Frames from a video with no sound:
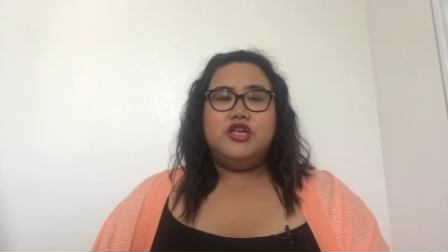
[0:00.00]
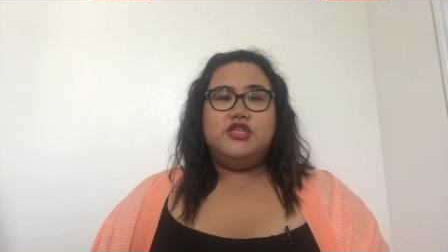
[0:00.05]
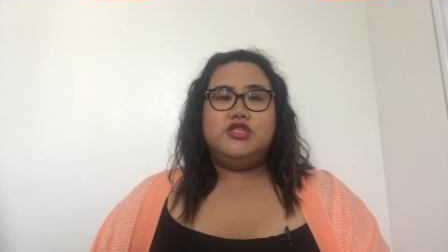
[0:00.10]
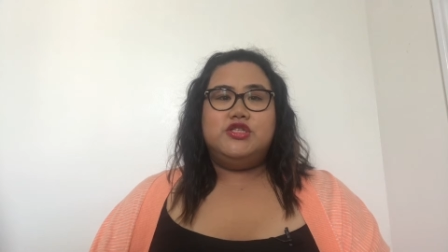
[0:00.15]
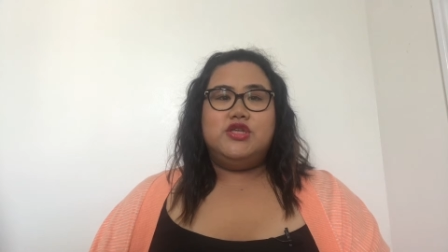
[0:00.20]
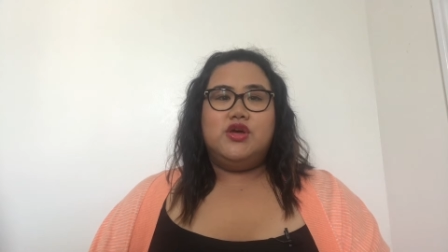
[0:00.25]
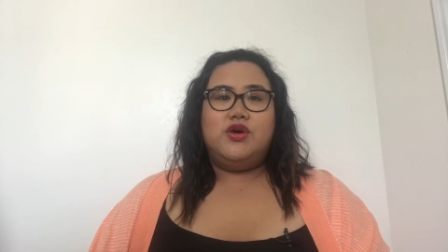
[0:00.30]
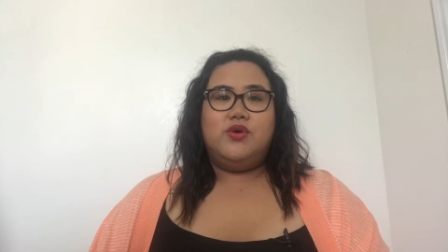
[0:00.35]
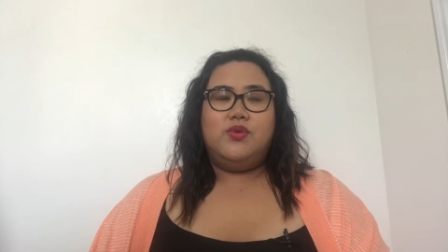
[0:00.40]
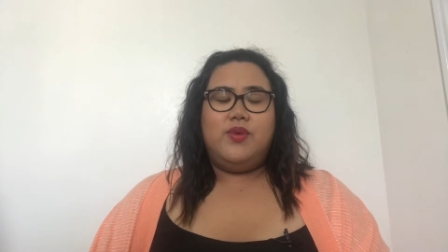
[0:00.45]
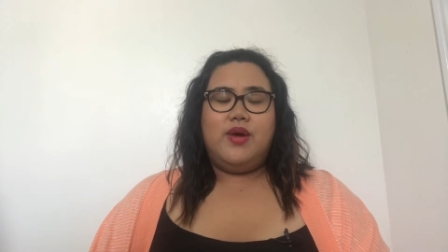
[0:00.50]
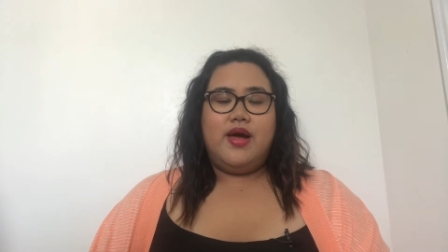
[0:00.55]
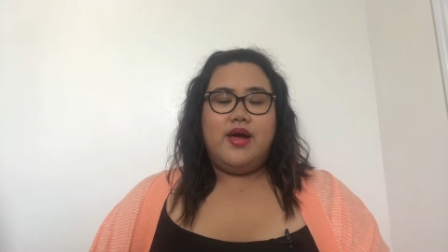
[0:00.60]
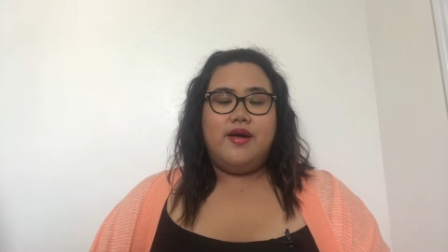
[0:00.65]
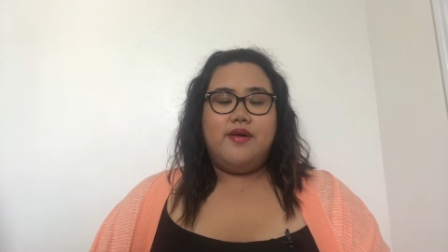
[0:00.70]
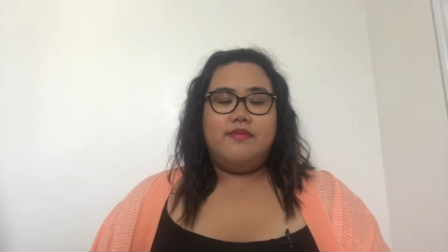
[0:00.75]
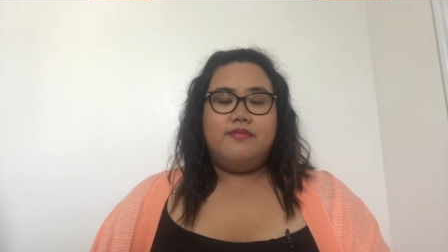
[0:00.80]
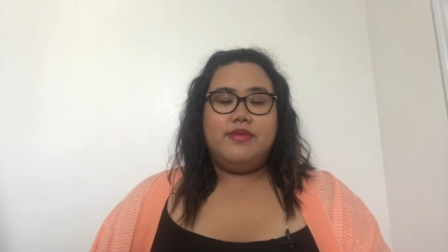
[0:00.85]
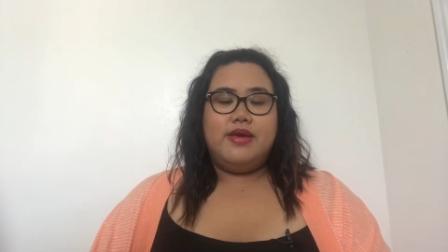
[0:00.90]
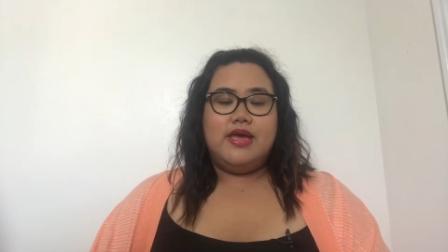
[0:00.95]
So
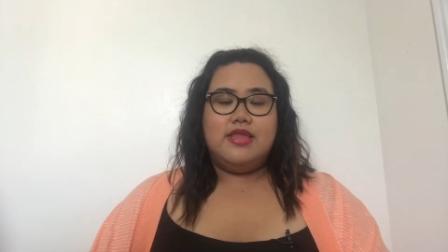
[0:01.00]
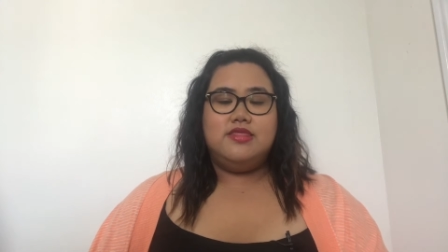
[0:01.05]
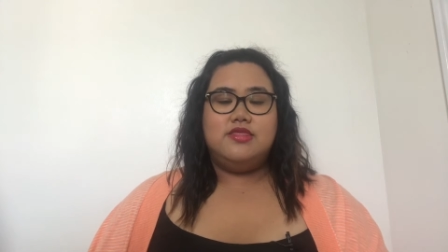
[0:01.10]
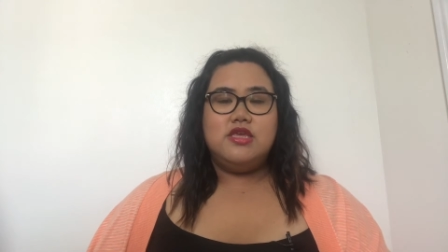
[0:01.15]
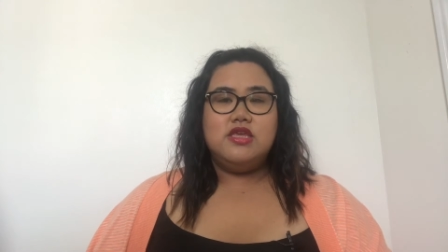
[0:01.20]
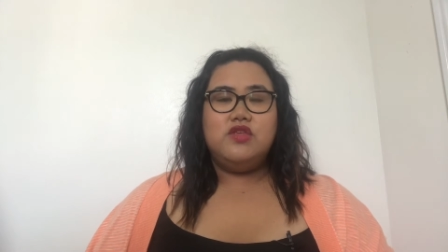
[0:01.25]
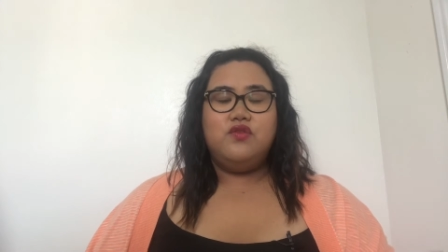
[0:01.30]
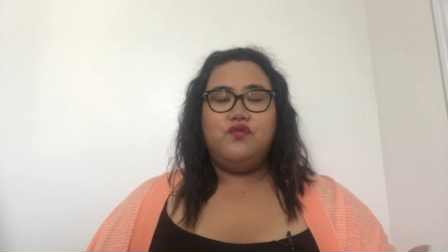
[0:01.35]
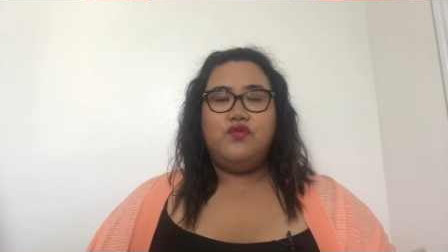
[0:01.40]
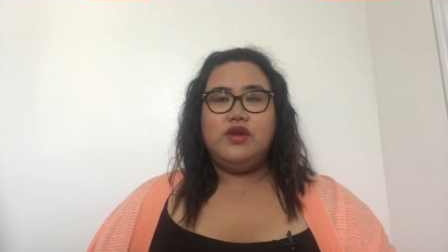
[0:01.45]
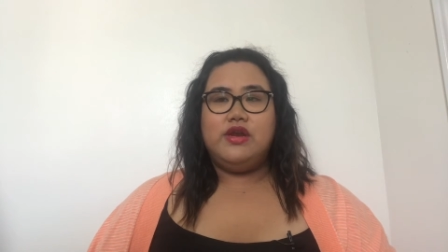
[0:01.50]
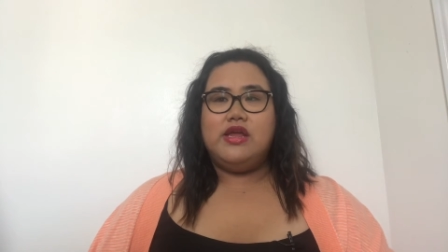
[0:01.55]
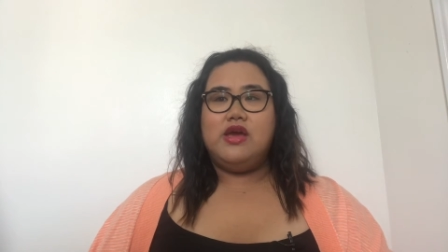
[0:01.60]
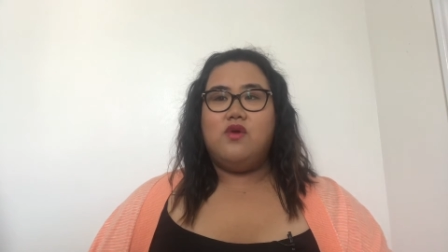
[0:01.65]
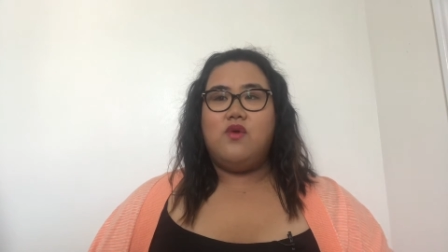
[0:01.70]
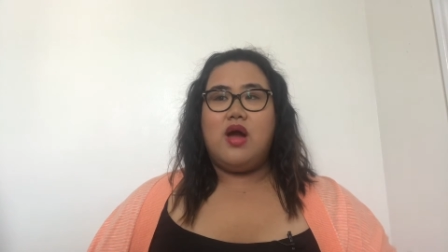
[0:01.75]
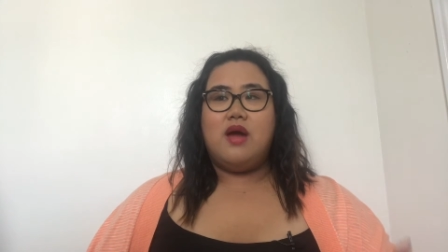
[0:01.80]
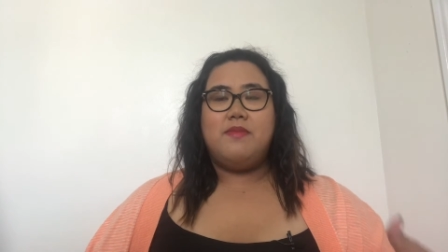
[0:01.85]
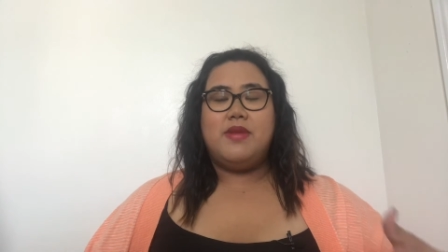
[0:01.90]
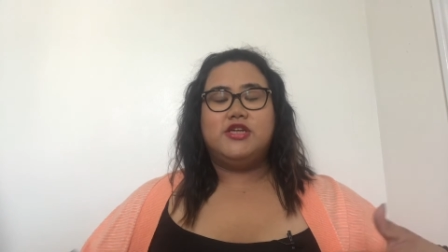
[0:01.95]
um, in this
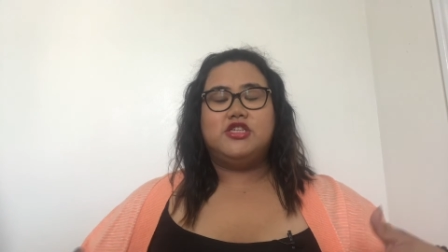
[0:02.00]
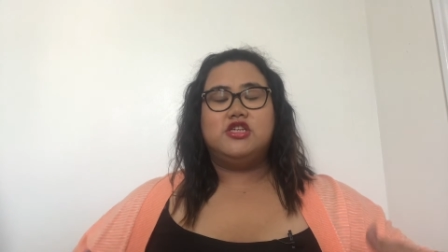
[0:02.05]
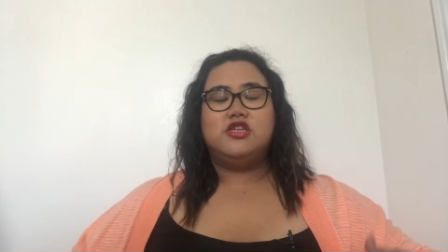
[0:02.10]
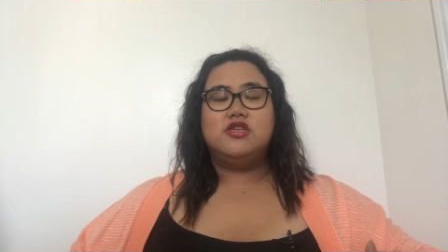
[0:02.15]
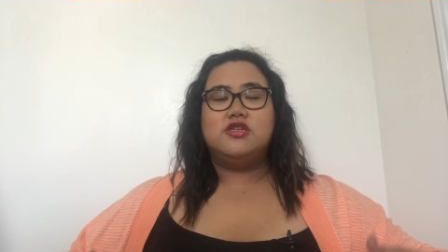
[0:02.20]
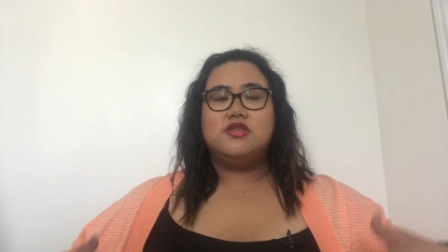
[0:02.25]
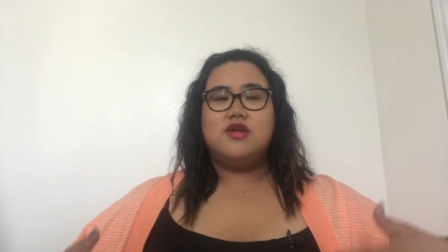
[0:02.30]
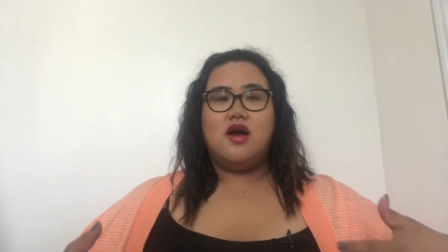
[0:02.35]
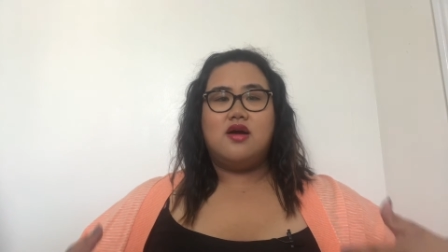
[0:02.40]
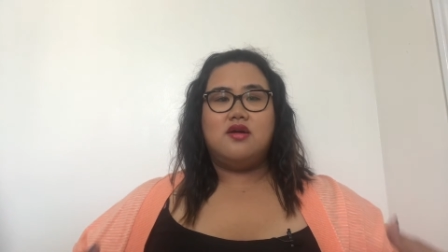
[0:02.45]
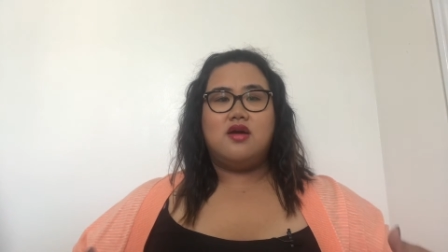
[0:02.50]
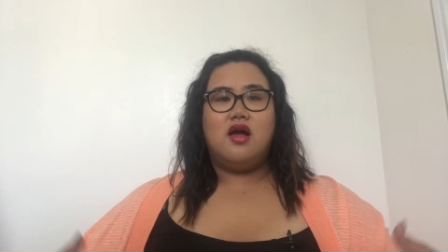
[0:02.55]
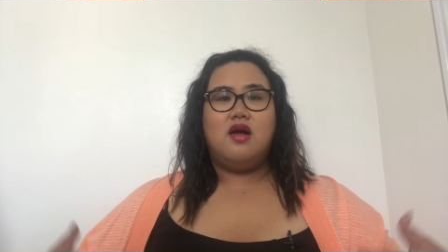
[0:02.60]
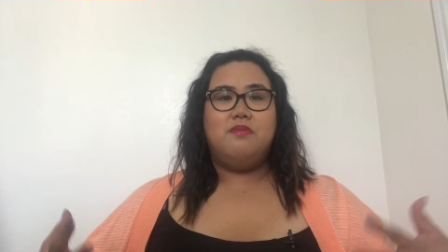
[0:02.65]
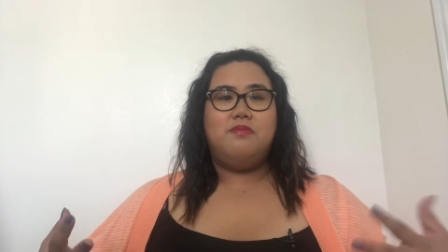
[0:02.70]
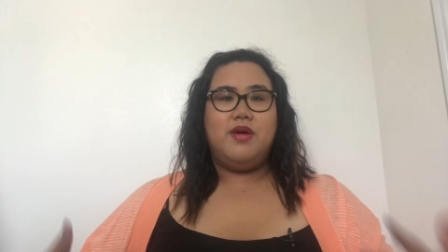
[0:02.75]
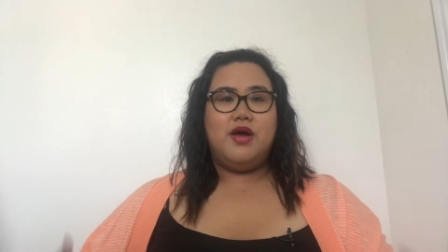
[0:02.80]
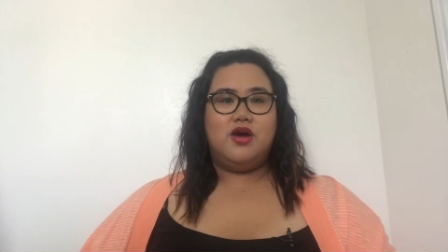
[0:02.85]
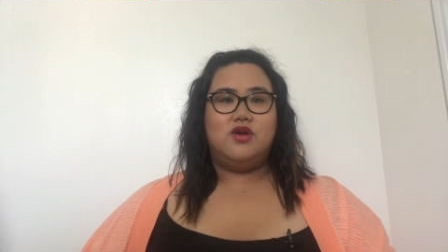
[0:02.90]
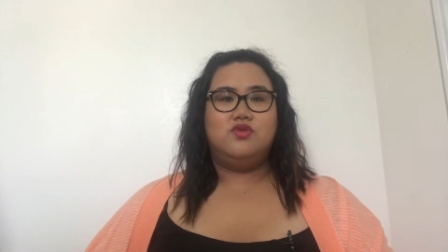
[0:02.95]
video, I'm actually going to talk
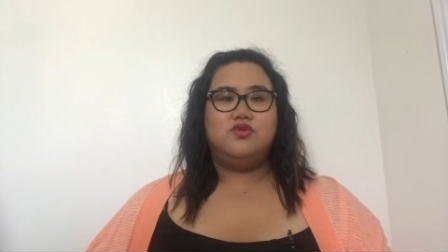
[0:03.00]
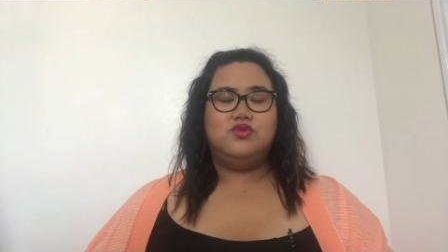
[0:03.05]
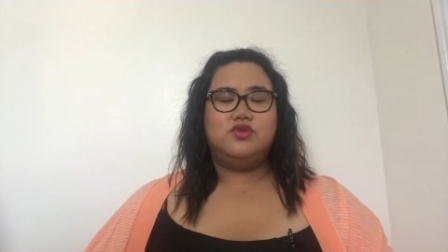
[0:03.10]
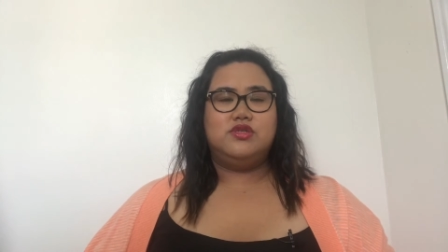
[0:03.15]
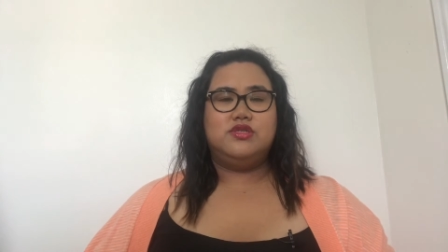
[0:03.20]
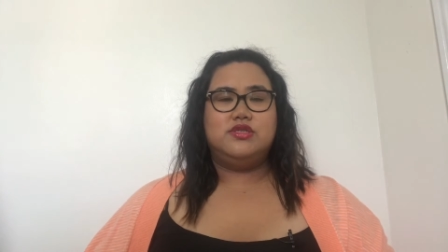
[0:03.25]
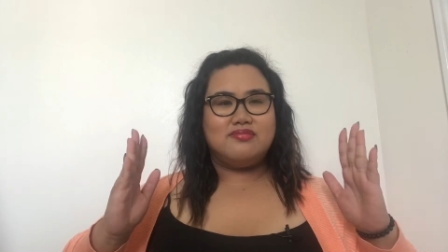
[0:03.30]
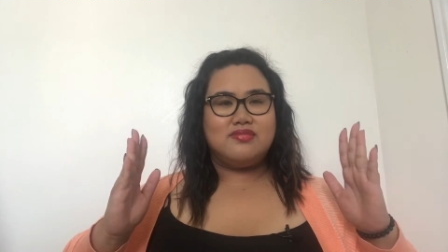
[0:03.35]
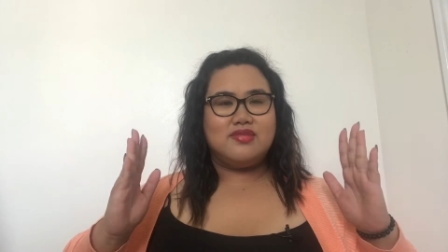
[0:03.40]
about